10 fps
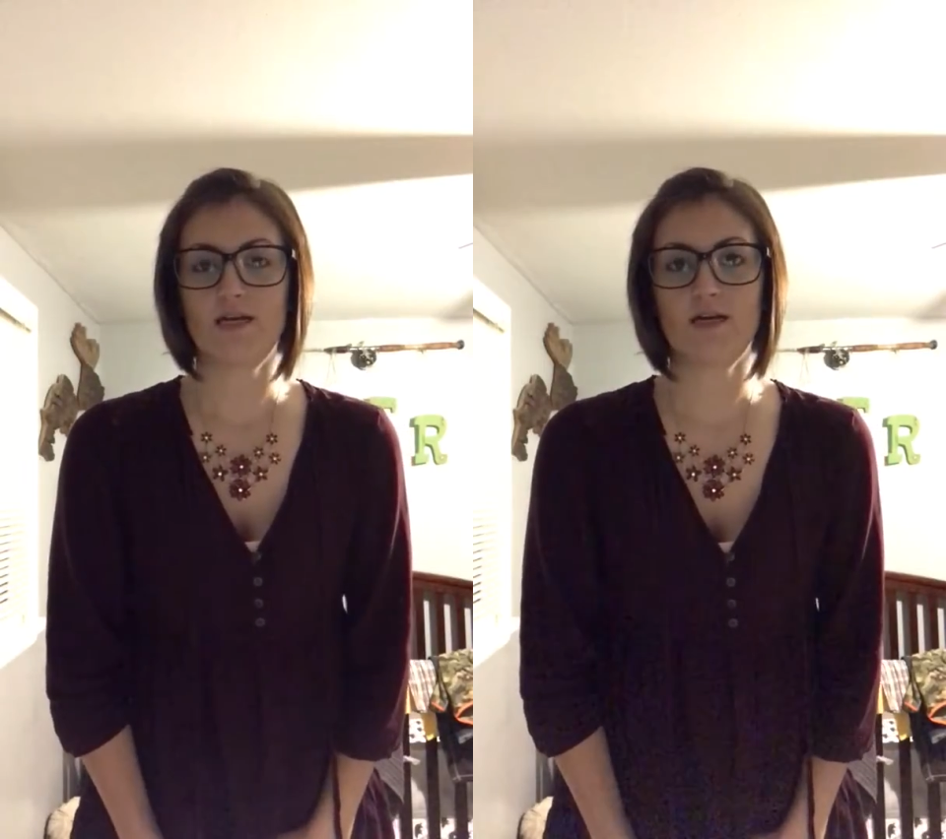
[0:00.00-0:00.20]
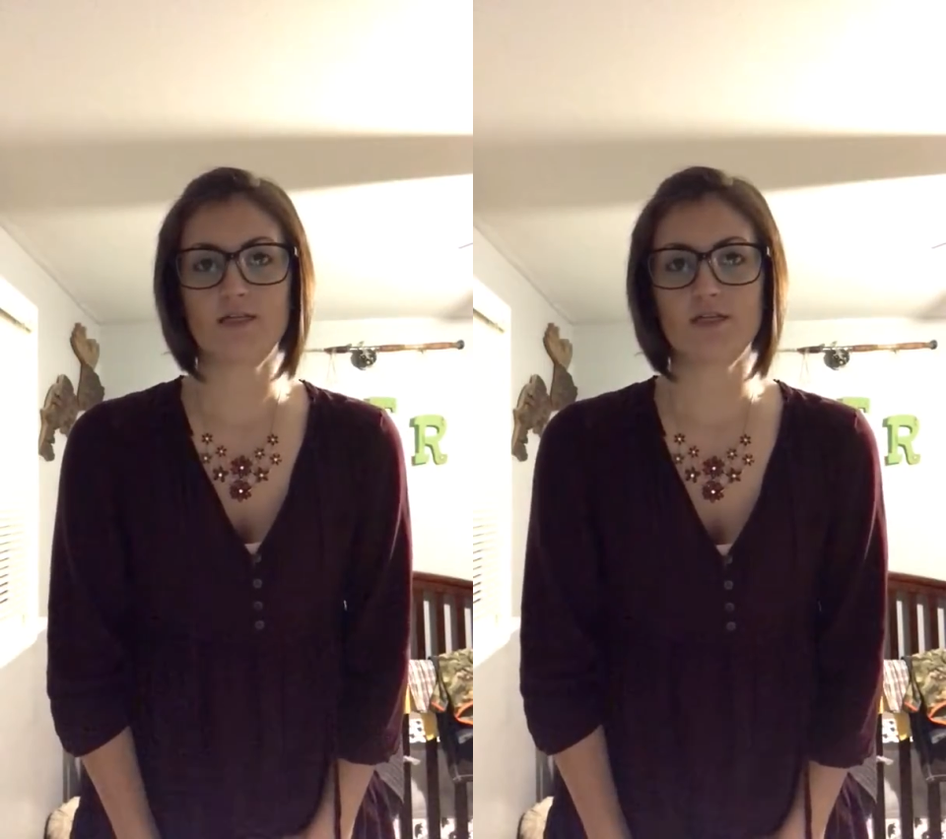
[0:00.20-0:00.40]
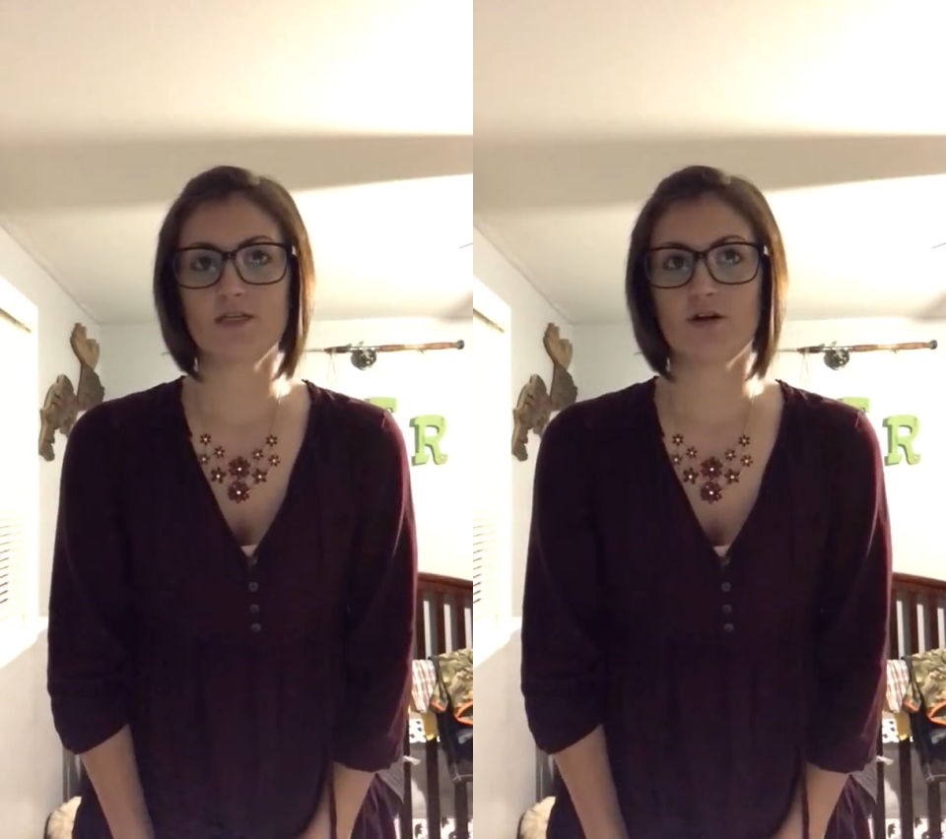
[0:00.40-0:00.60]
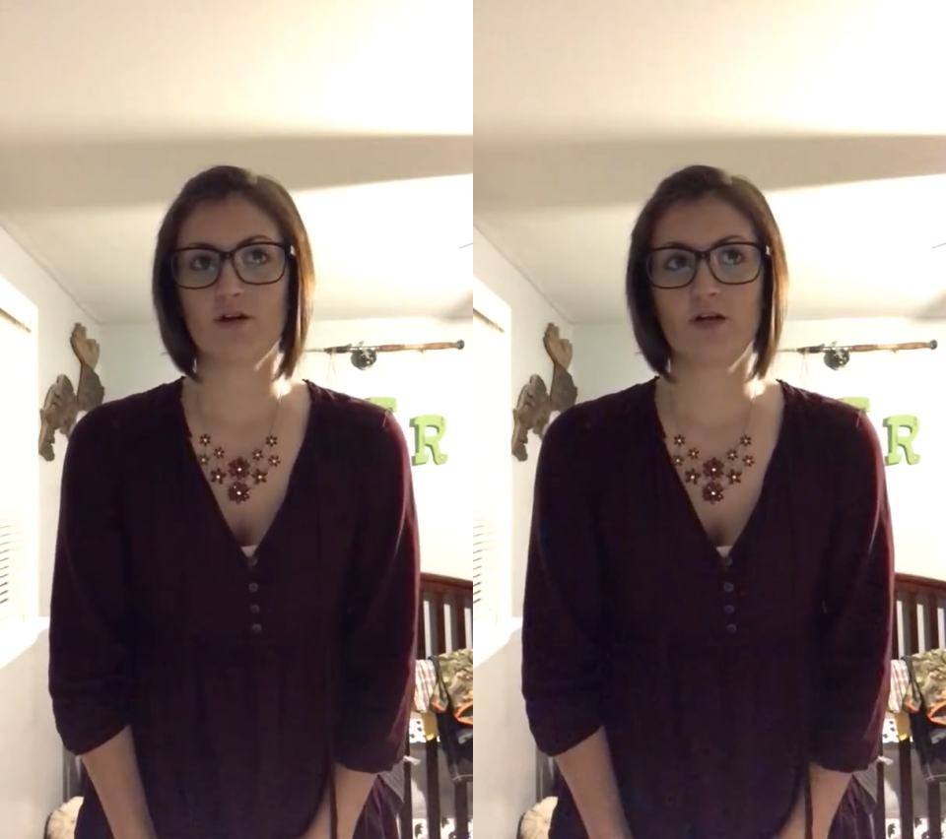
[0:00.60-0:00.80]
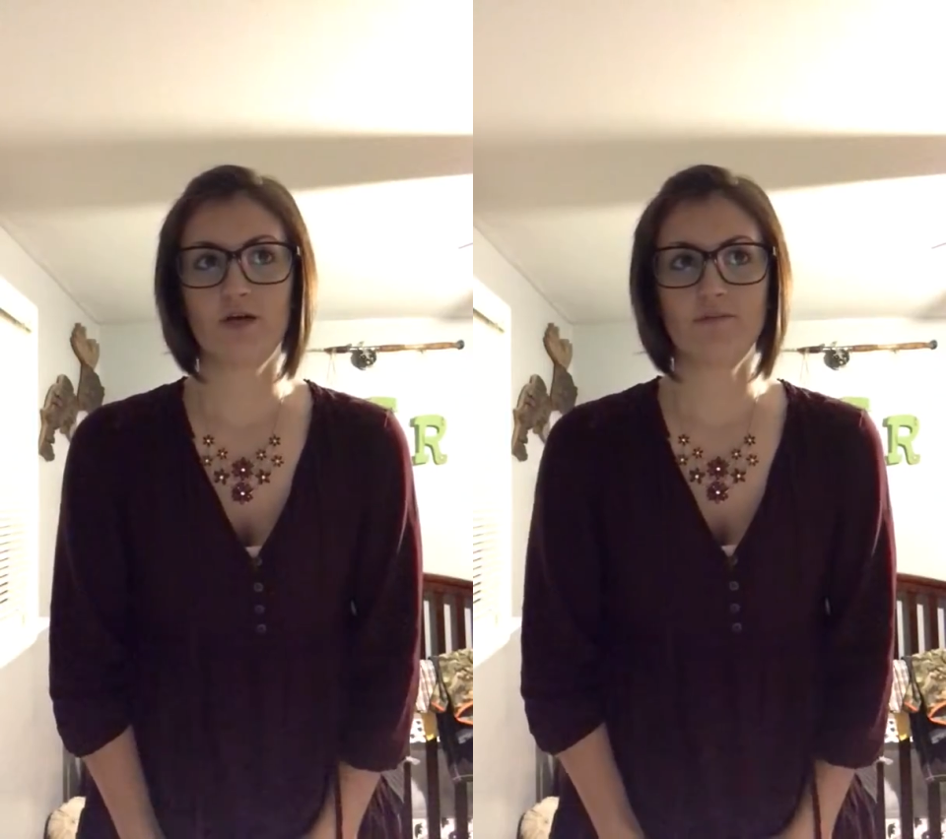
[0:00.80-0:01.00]
not to start
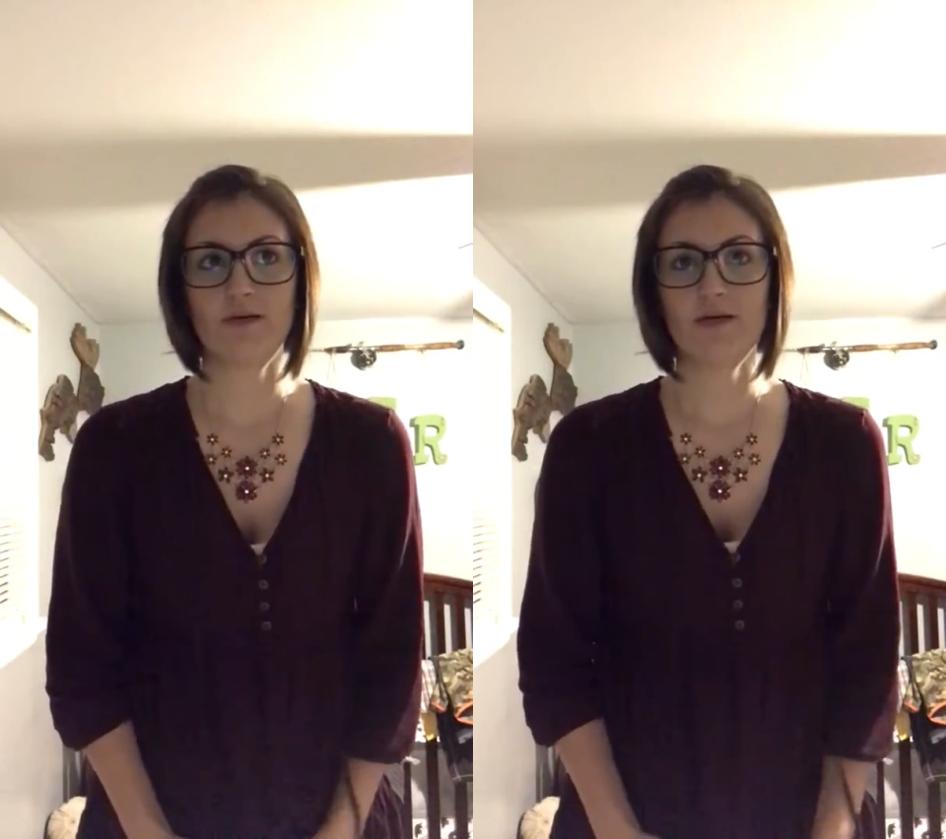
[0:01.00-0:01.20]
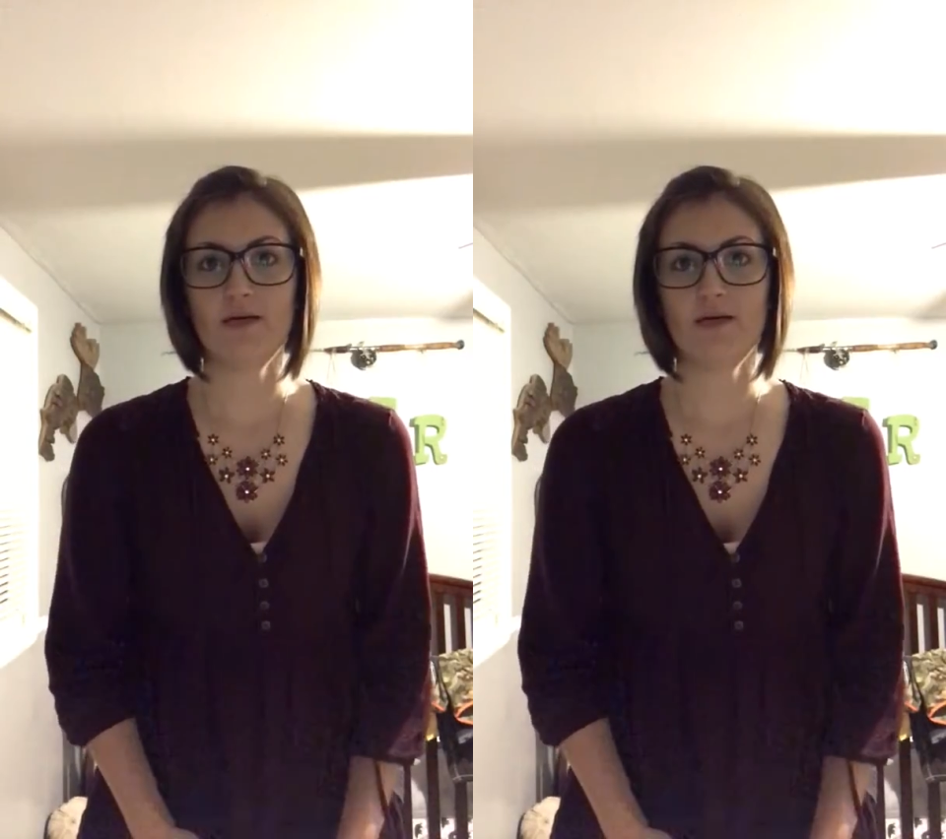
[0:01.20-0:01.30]
up.